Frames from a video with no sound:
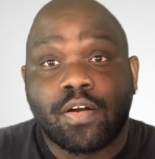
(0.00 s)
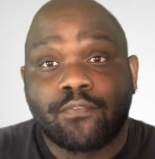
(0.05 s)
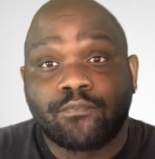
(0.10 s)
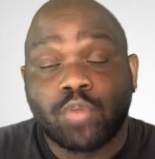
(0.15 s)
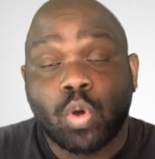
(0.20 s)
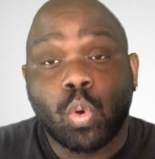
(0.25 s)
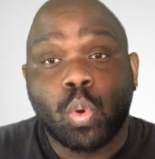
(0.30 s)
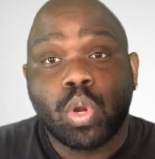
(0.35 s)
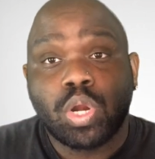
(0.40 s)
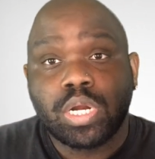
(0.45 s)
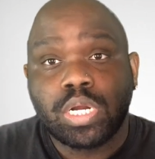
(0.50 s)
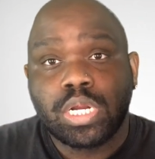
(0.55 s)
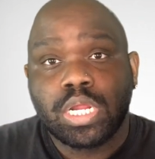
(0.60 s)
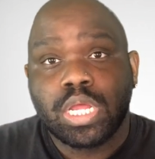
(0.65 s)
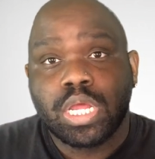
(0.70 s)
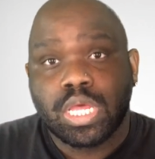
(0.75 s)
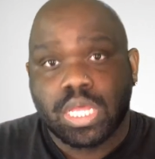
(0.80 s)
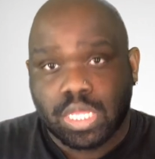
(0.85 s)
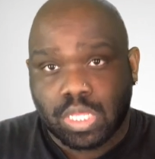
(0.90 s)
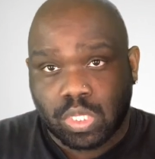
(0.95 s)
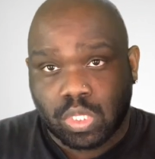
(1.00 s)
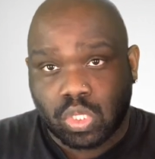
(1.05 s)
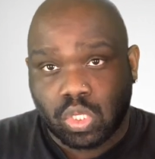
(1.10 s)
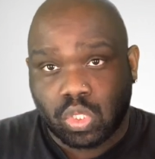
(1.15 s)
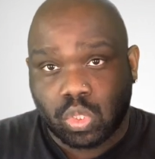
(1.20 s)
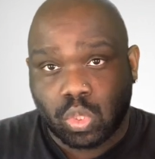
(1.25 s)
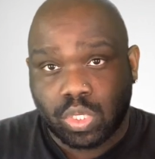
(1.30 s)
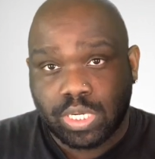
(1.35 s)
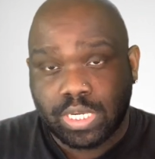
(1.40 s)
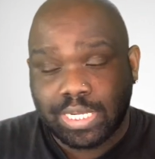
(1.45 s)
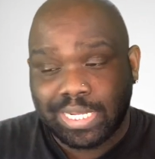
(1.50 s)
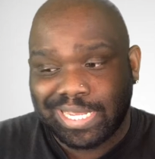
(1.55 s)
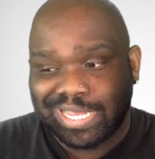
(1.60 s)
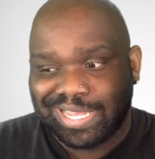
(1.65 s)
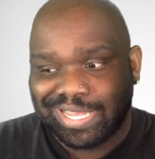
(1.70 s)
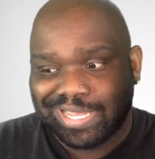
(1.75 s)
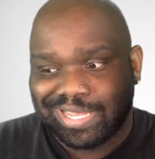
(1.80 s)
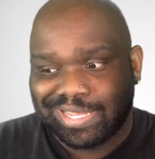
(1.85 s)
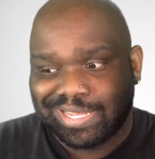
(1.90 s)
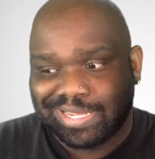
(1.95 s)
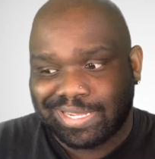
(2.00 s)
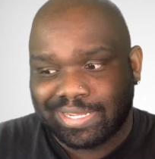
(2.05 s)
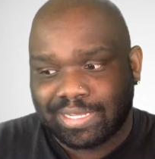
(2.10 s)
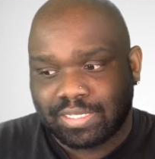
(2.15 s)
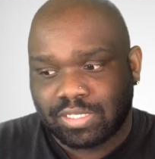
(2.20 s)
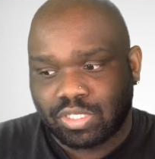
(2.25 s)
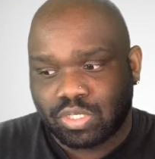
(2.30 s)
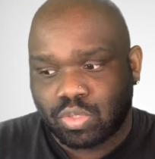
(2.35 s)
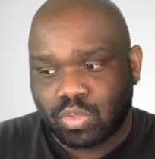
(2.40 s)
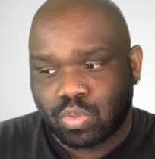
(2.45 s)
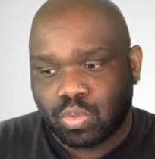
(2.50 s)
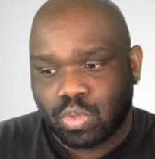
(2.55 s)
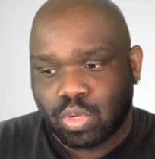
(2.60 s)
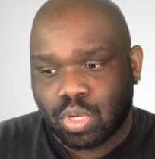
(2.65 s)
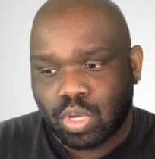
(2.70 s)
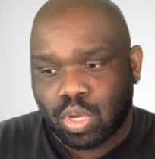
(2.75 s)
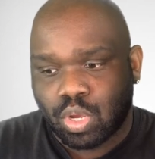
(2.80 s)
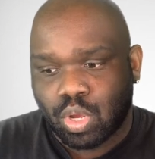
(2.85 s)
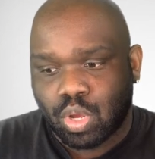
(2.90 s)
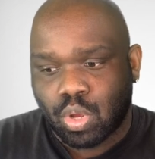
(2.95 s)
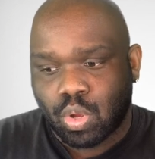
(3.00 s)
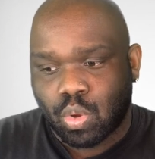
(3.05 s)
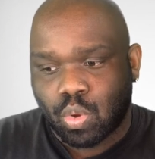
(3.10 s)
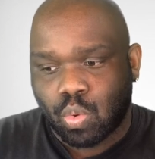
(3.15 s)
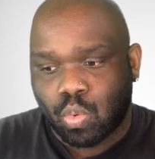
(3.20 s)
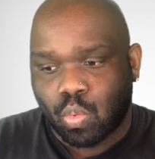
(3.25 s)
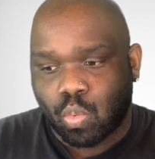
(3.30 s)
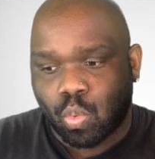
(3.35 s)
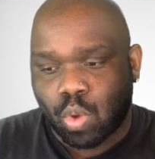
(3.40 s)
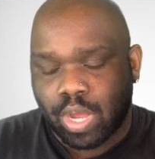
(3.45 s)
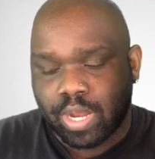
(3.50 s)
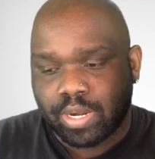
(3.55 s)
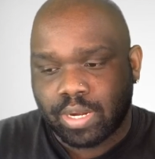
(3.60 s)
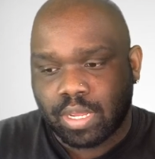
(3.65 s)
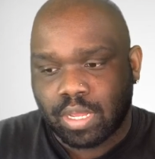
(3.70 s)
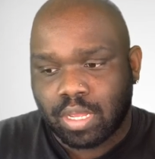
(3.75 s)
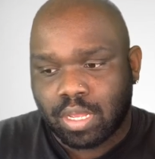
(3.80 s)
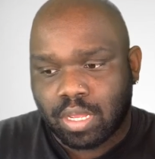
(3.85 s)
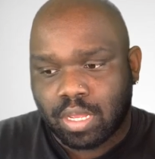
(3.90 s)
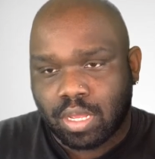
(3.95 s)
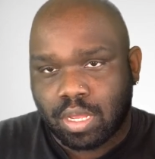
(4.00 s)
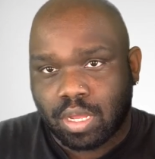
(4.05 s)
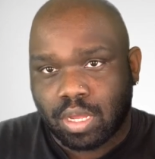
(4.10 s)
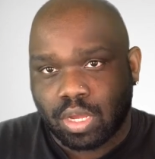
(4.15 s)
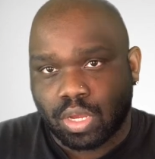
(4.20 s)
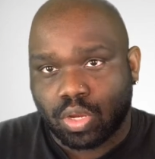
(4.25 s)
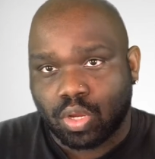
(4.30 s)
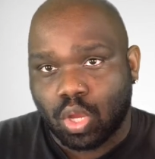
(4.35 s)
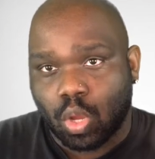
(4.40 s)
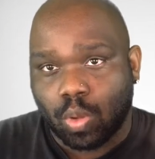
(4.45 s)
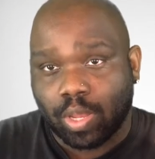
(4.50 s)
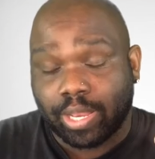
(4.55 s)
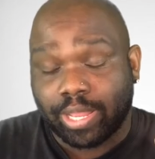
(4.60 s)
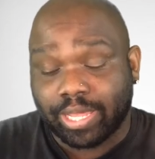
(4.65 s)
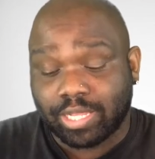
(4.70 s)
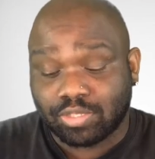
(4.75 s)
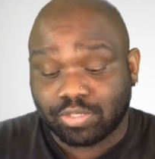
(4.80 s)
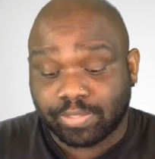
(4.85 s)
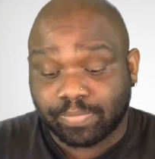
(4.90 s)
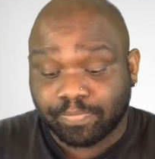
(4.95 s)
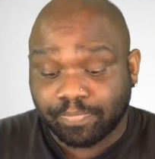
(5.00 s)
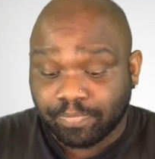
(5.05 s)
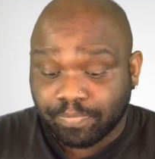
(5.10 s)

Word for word: four, three, two, one. Go Electra.